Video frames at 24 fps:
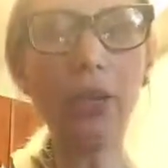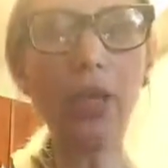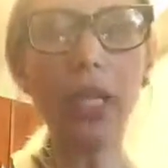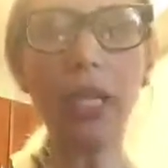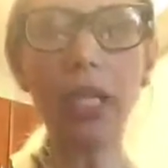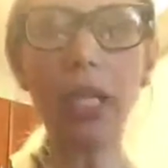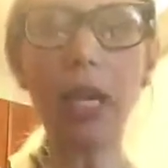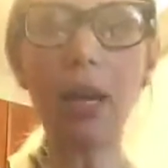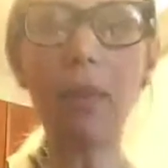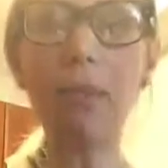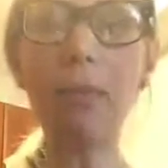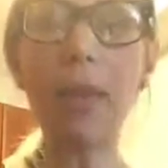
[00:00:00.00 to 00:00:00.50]

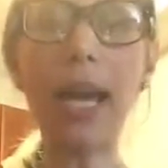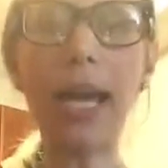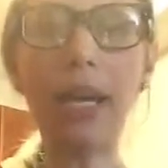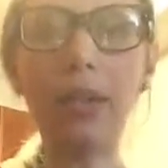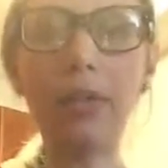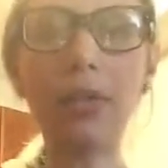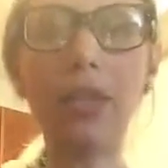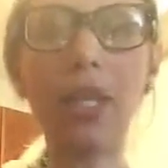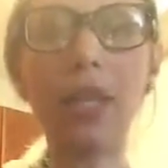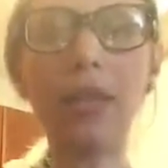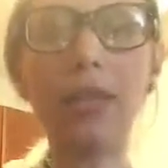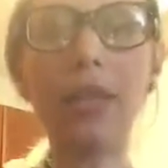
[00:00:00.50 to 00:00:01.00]
The
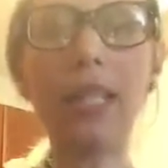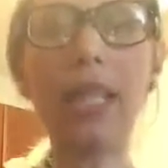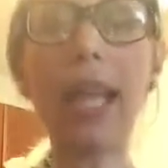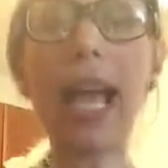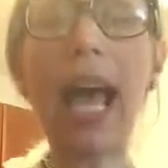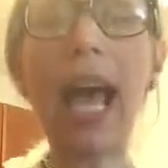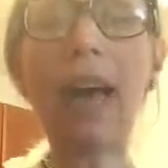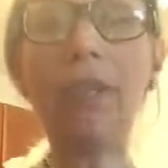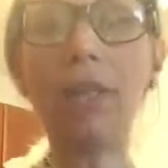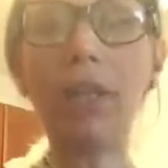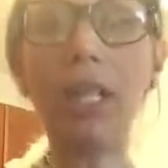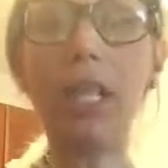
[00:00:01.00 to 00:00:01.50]
amount of the
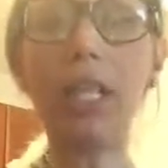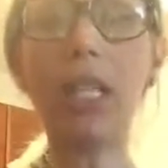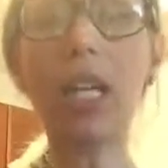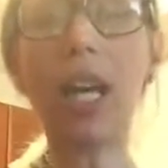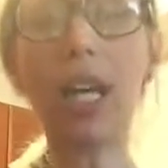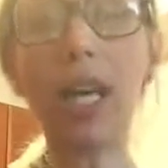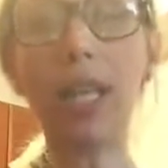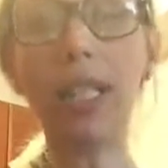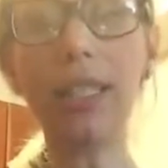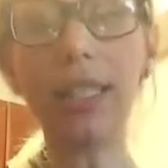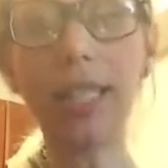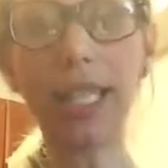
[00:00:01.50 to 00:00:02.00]
caffeine
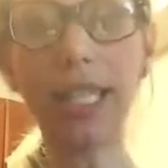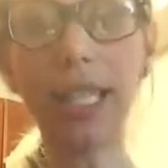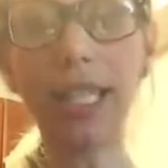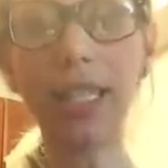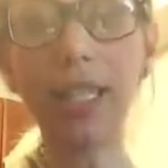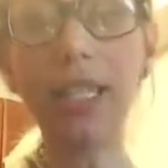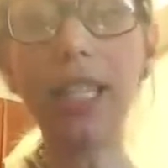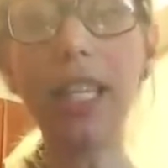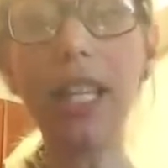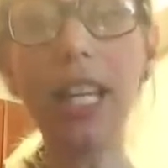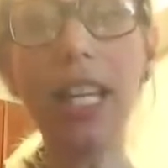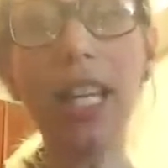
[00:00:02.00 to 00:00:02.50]

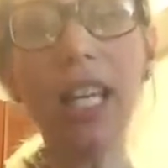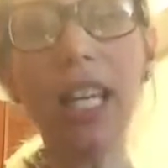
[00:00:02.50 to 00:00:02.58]
content